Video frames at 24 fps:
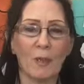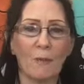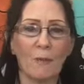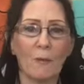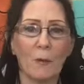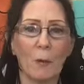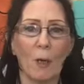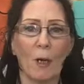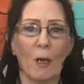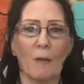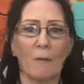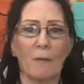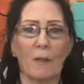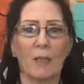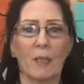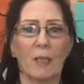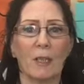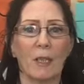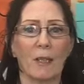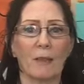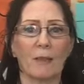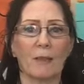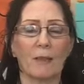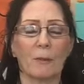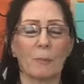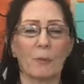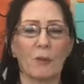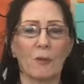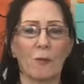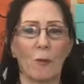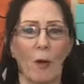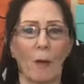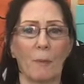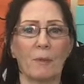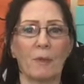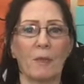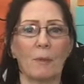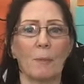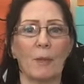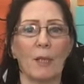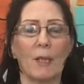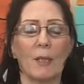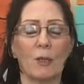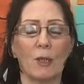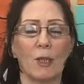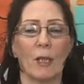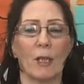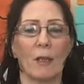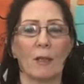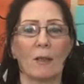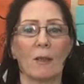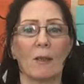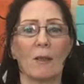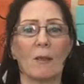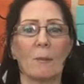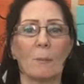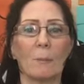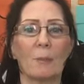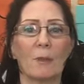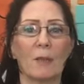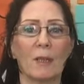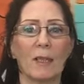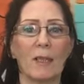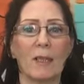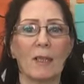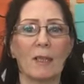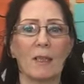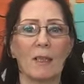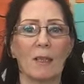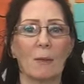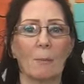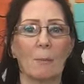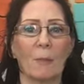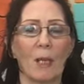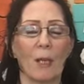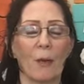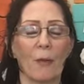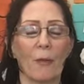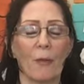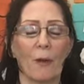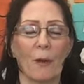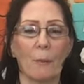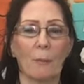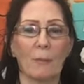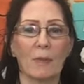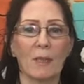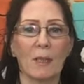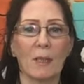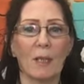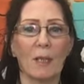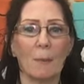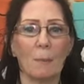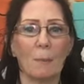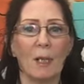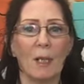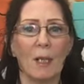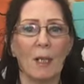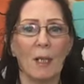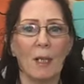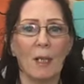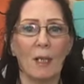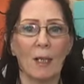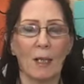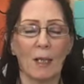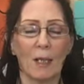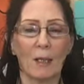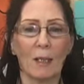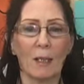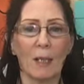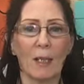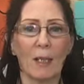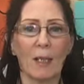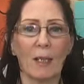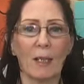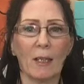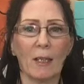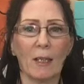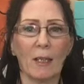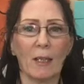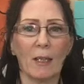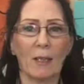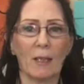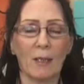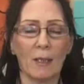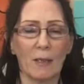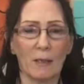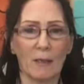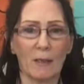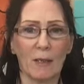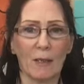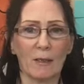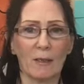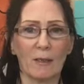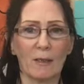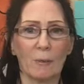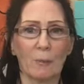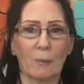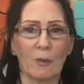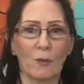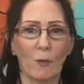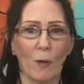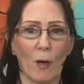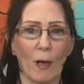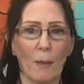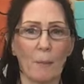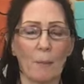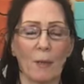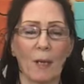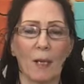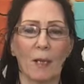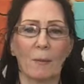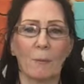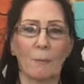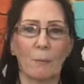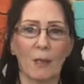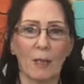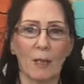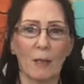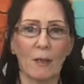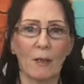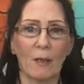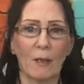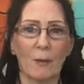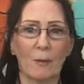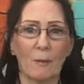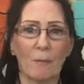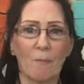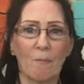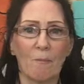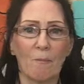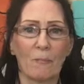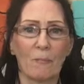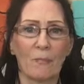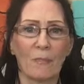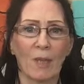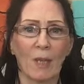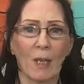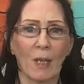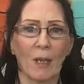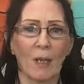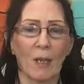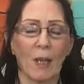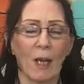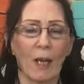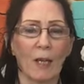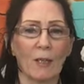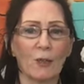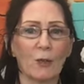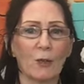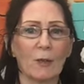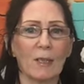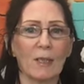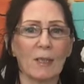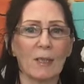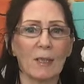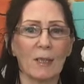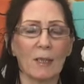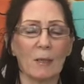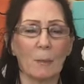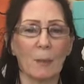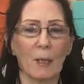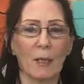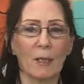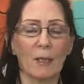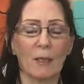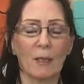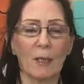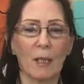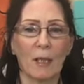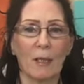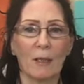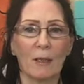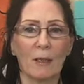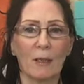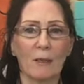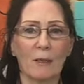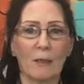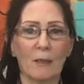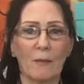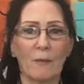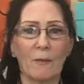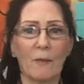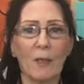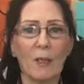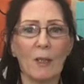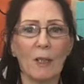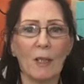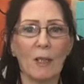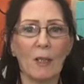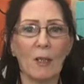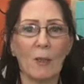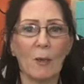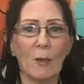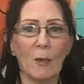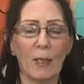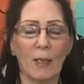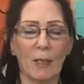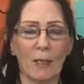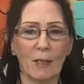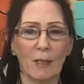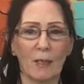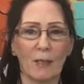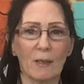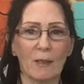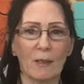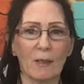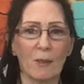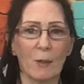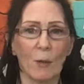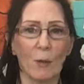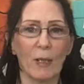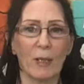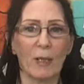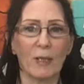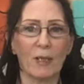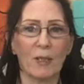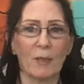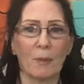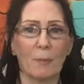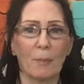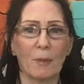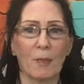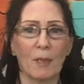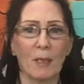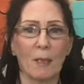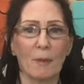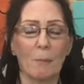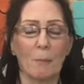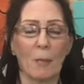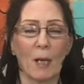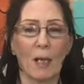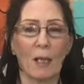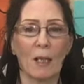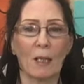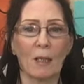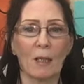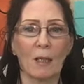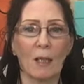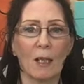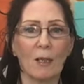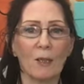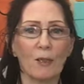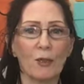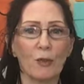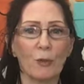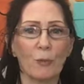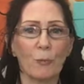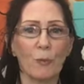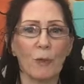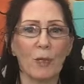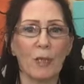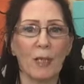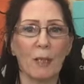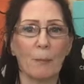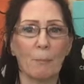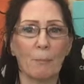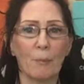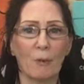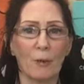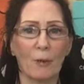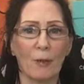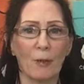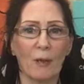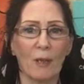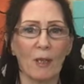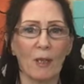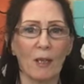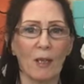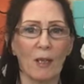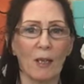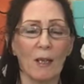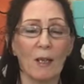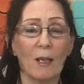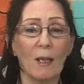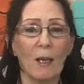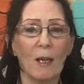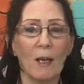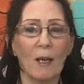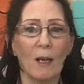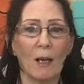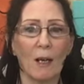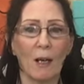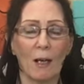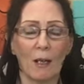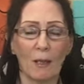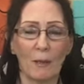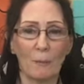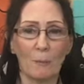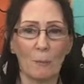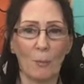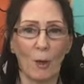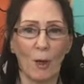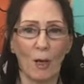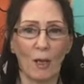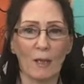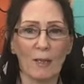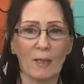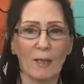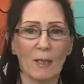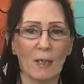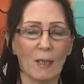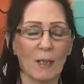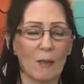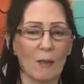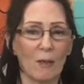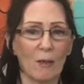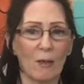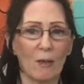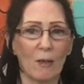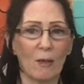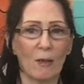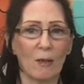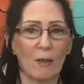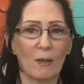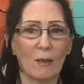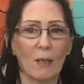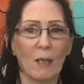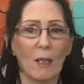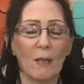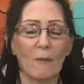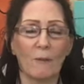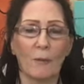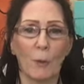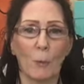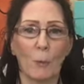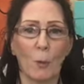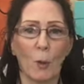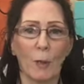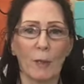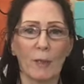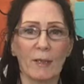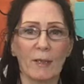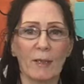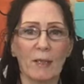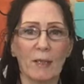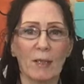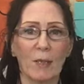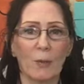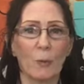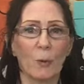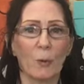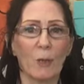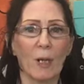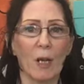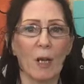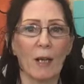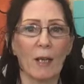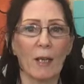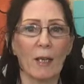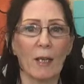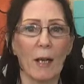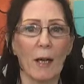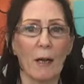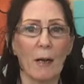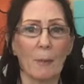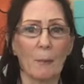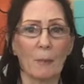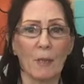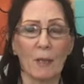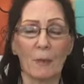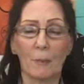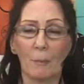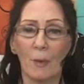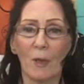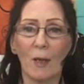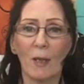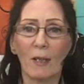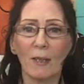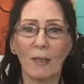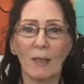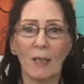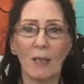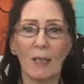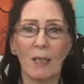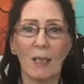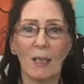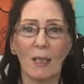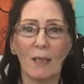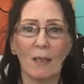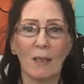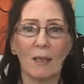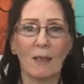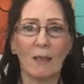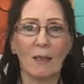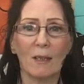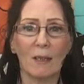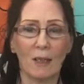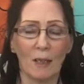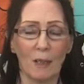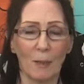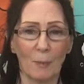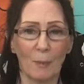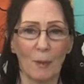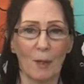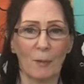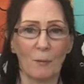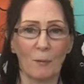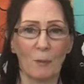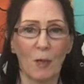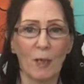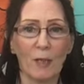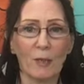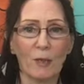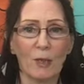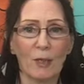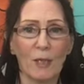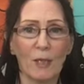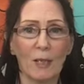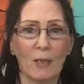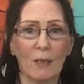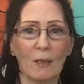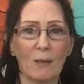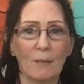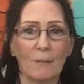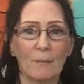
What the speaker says: you haven't yet subscribed to my channel, please give me a thumbs up, like, and hit that subscribe button below. As you can see by the title of the video, it is going to be my luxury birthday unboxing haul. If you want to see what I am unboxing, keep on watching.